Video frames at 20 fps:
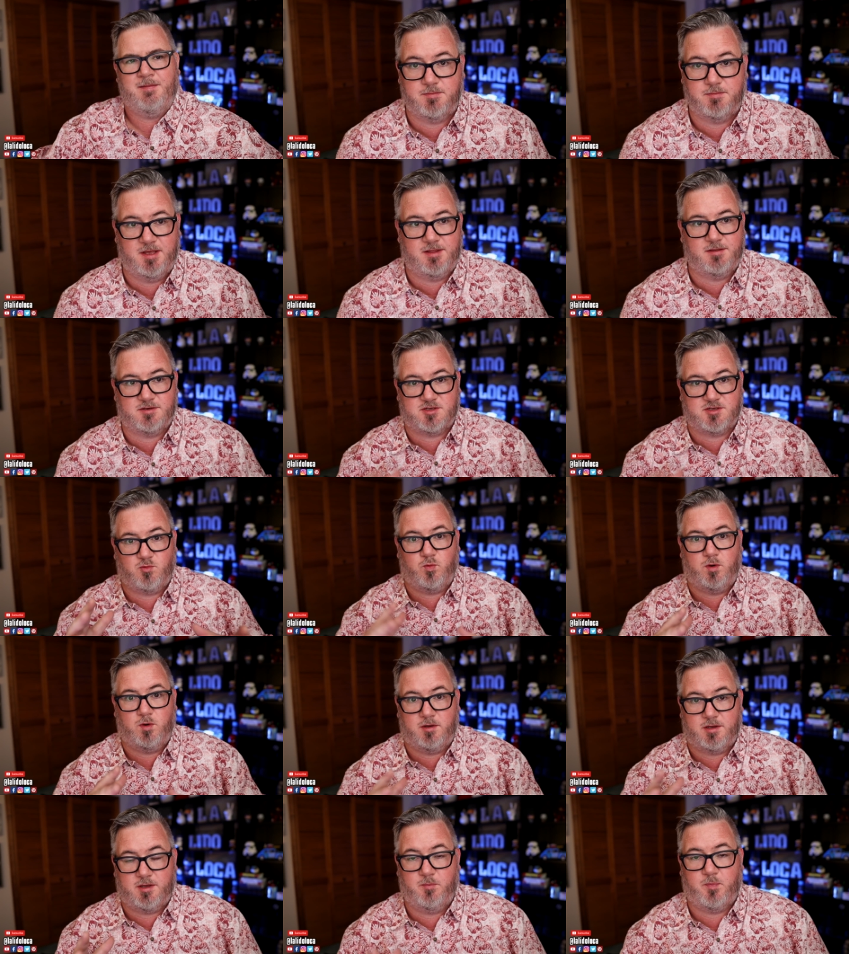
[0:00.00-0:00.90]
To me, there's a
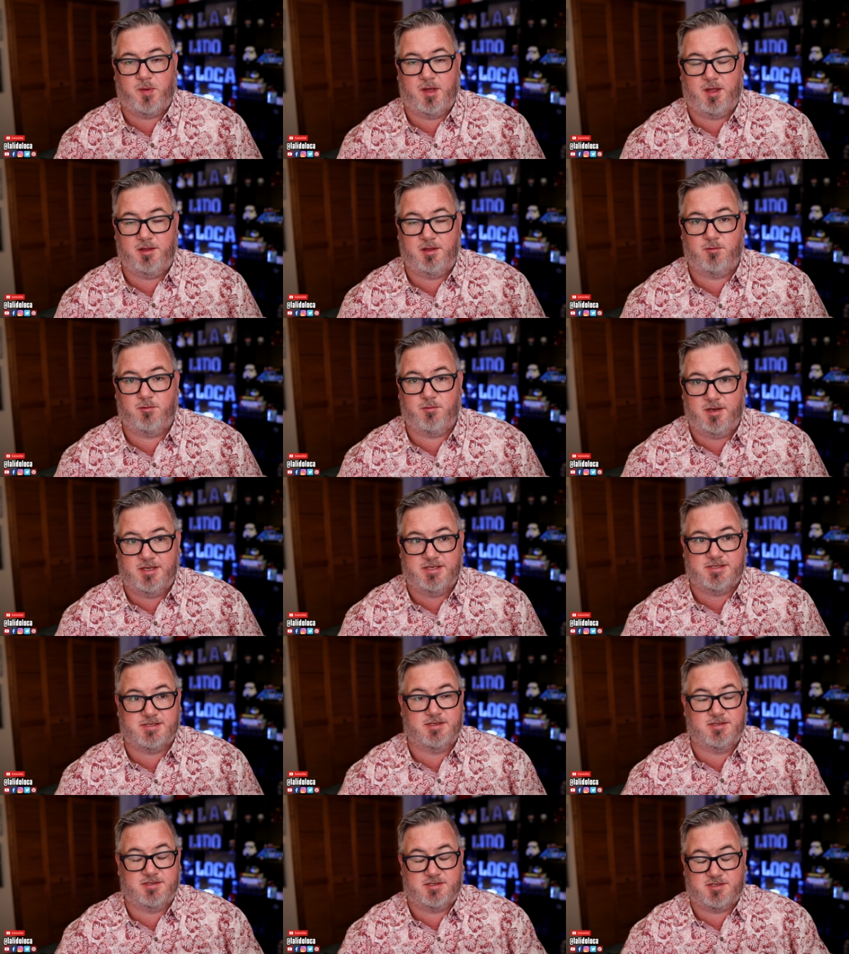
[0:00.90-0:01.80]
real compelling
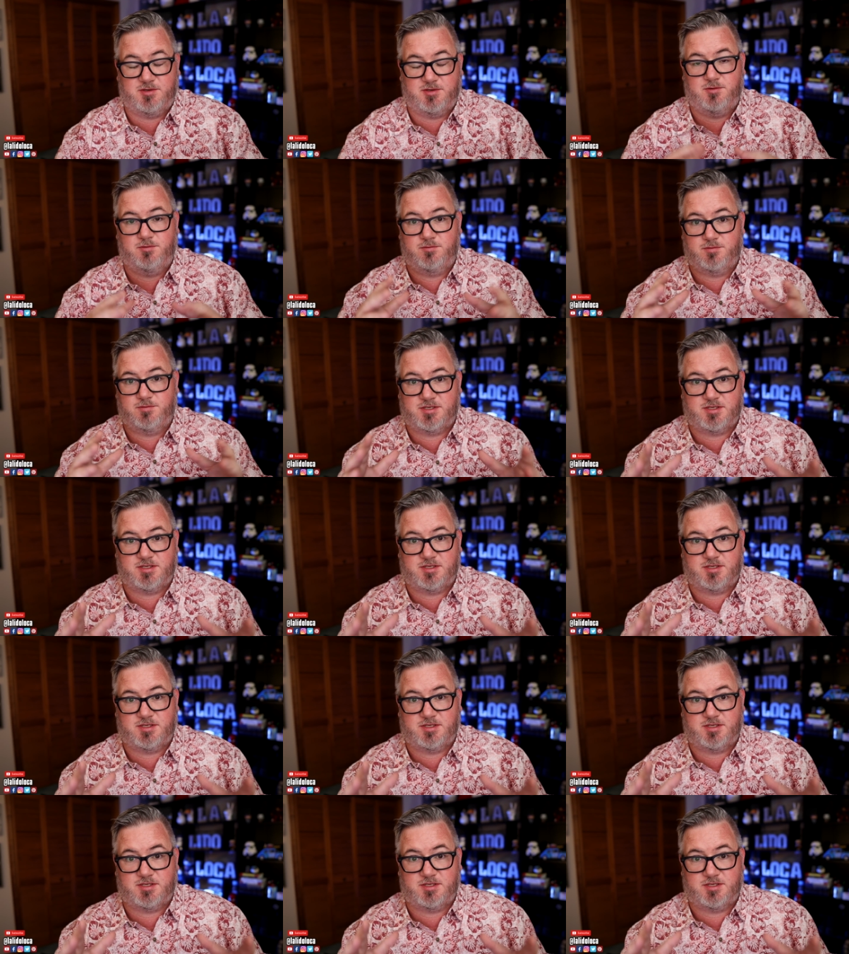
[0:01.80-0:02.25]
reason to